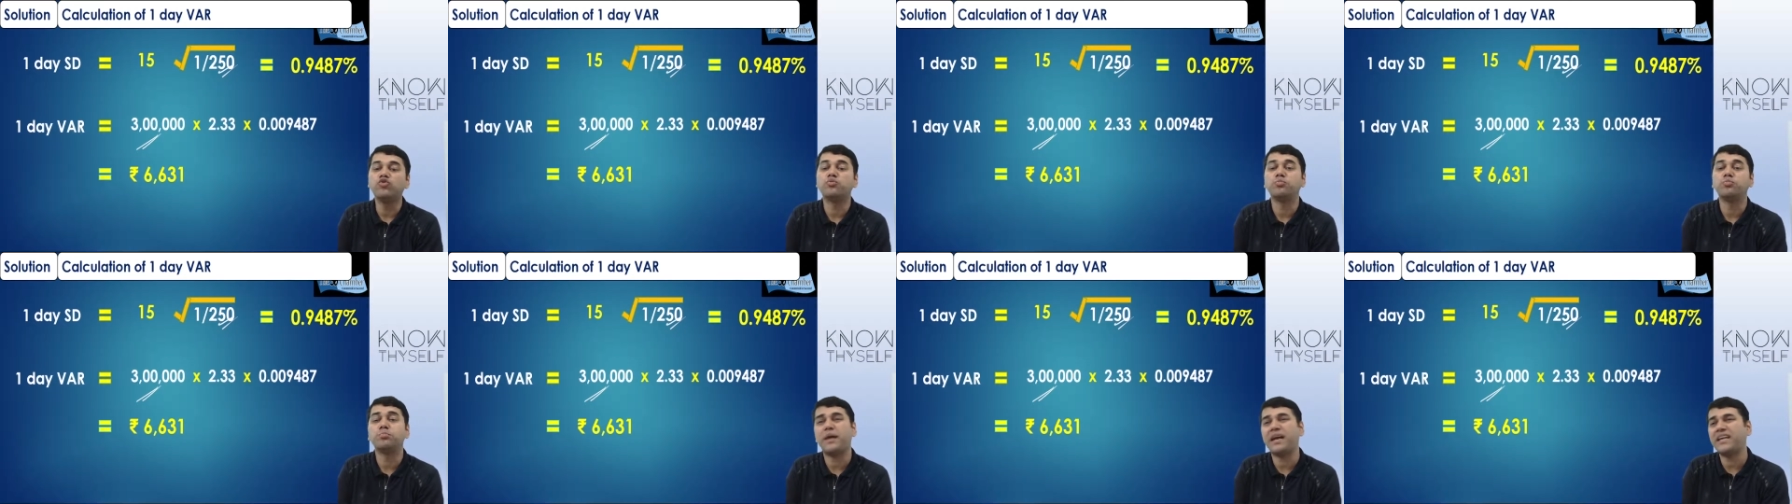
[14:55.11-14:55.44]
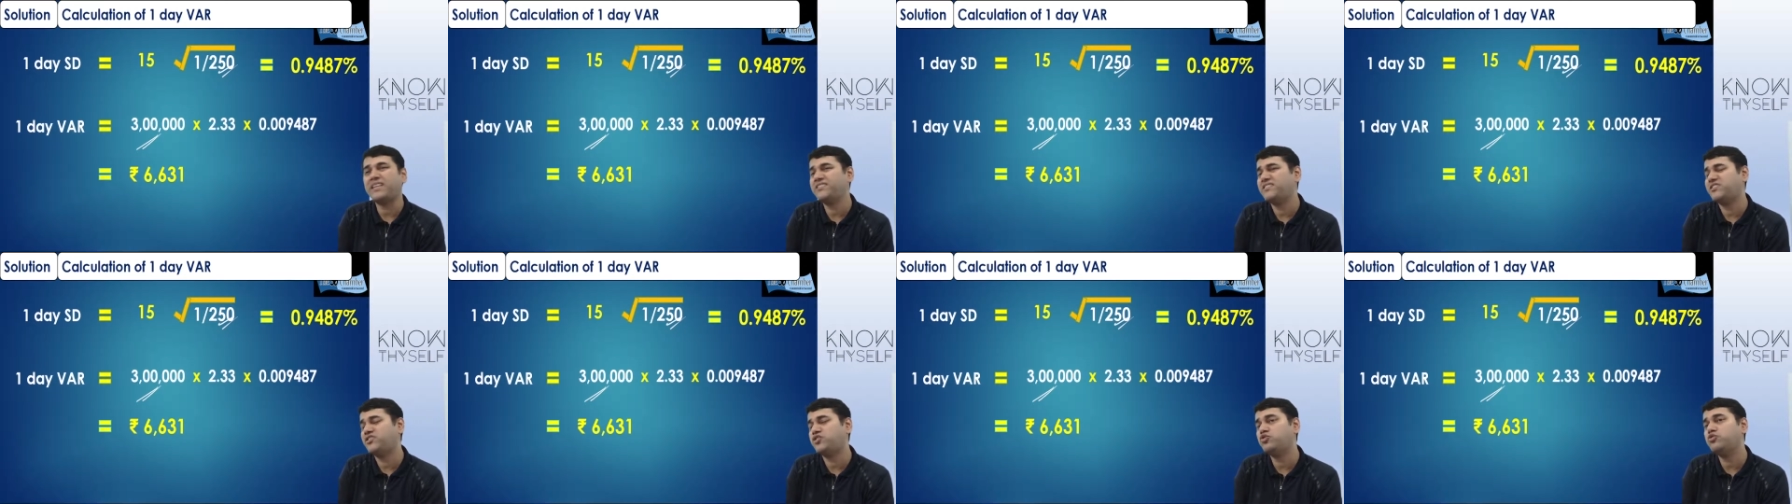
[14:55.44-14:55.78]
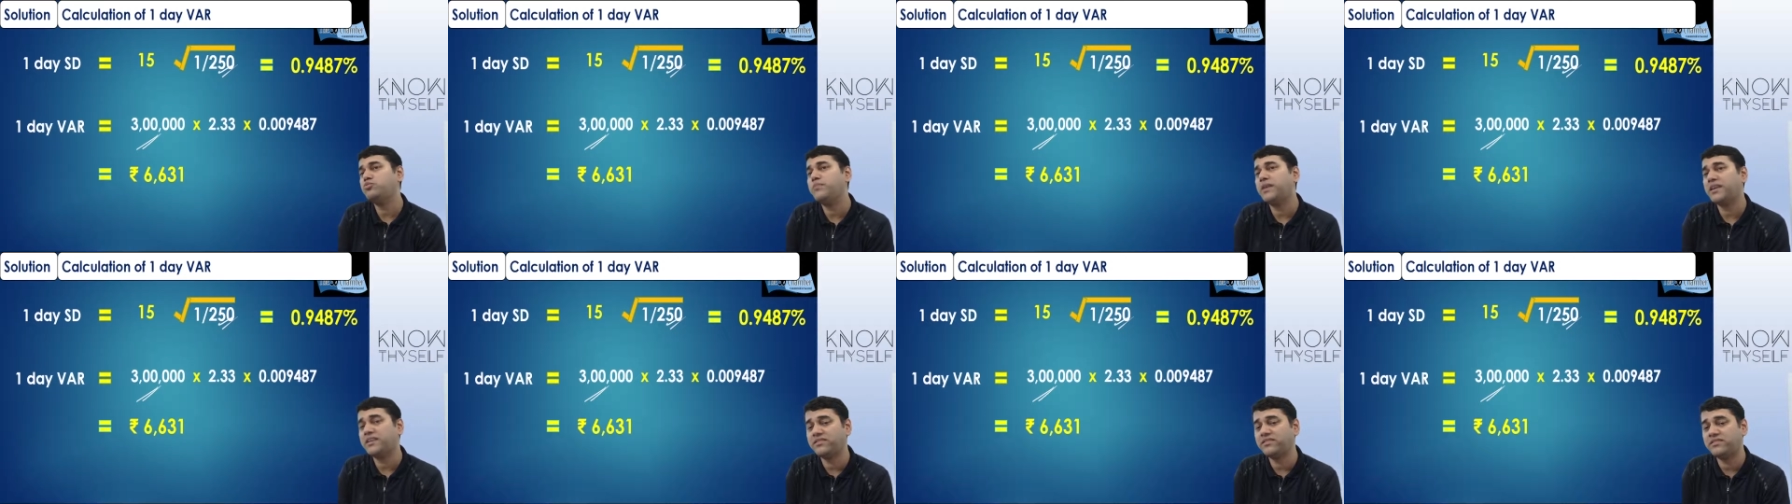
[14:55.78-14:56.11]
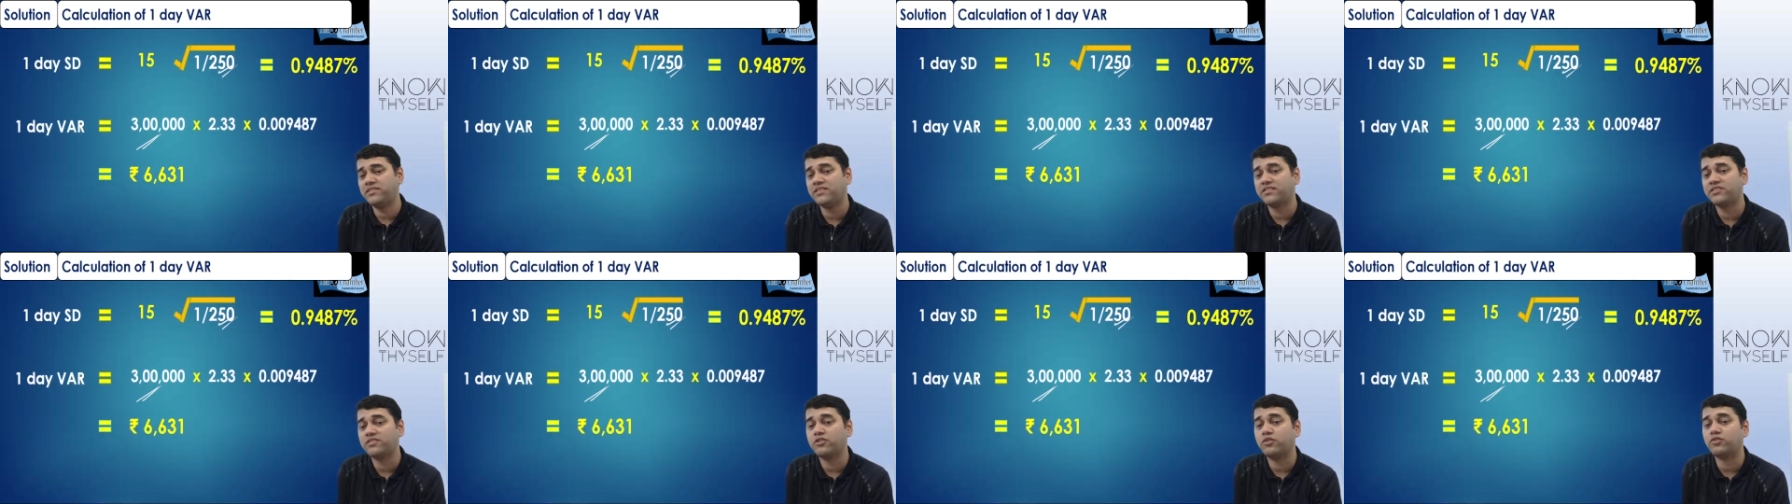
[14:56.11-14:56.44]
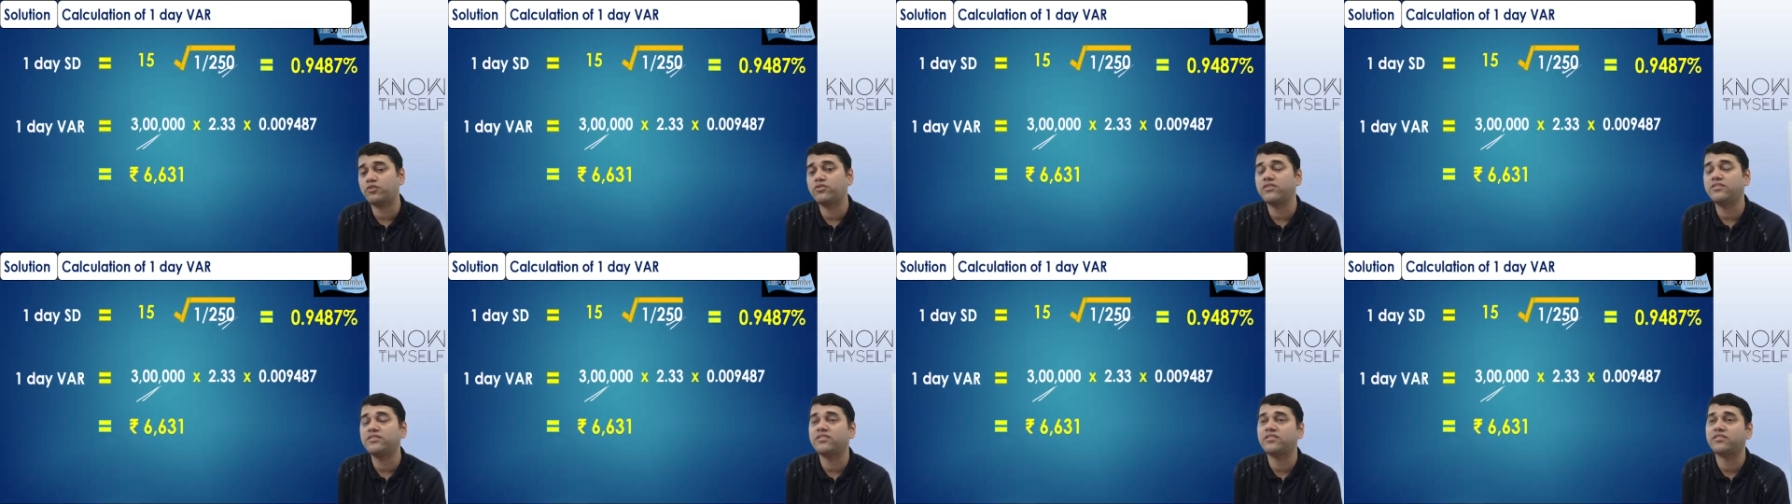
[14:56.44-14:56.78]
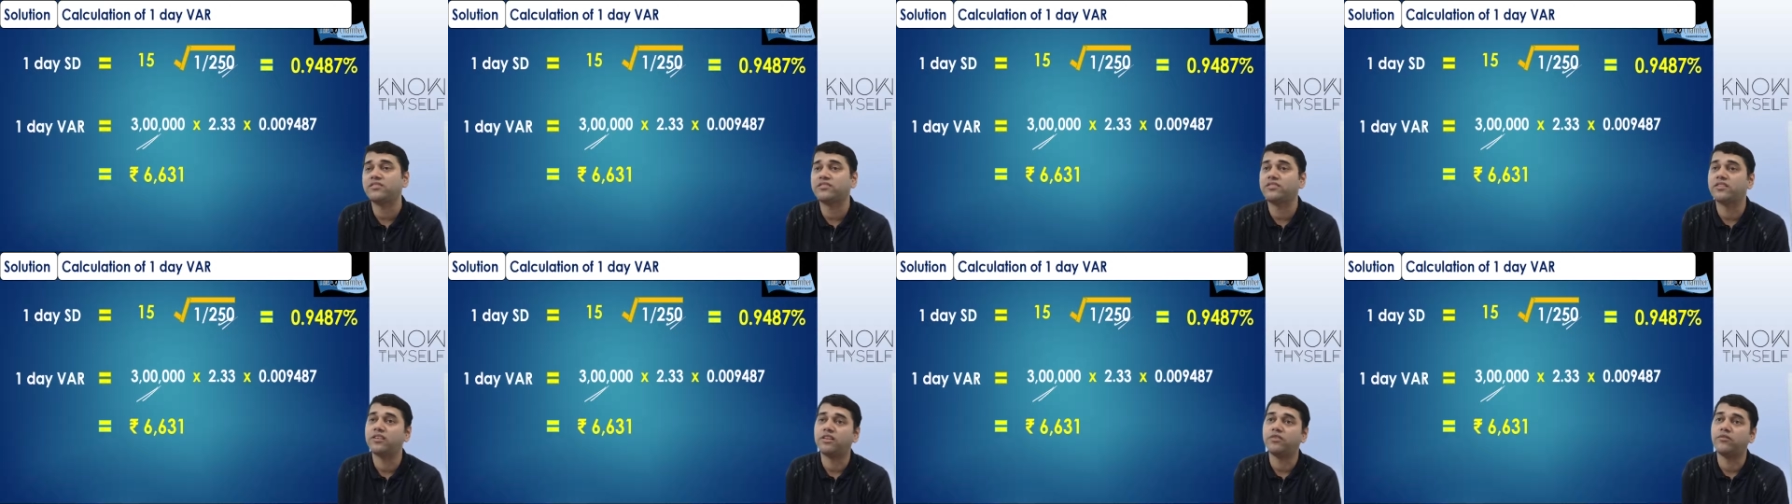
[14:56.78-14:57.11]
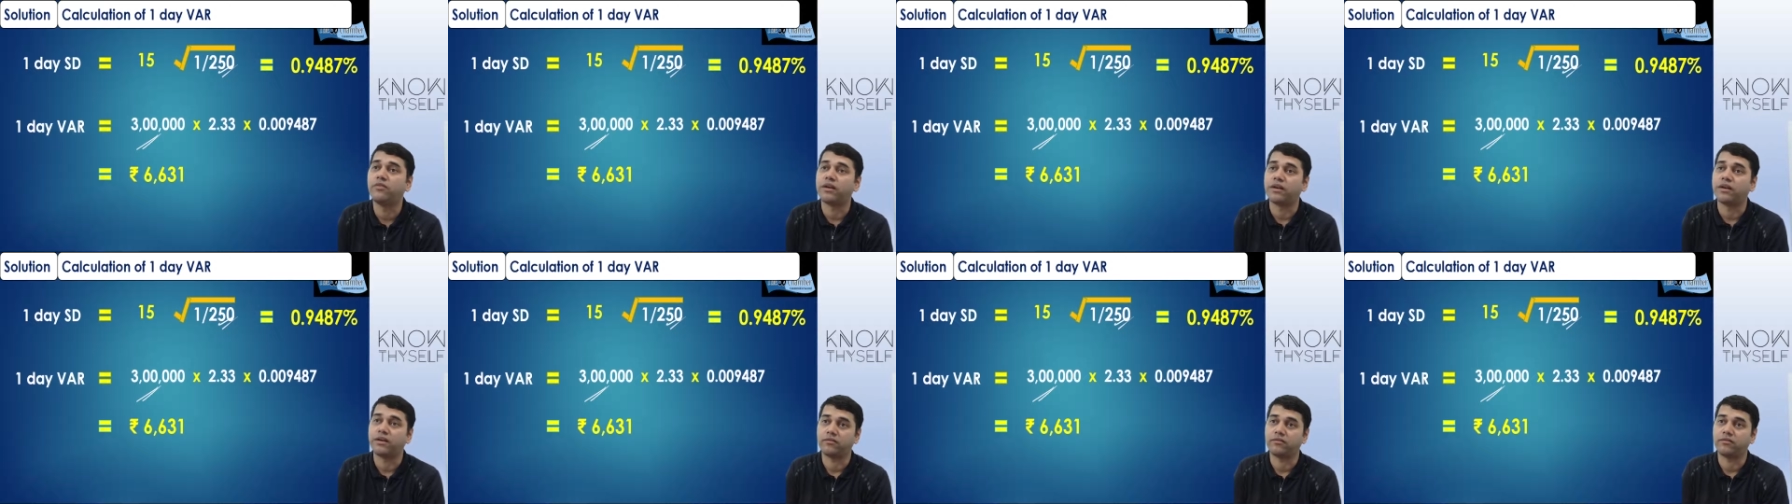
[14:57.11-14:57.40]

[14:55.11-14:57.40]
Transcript: max to max 6,631.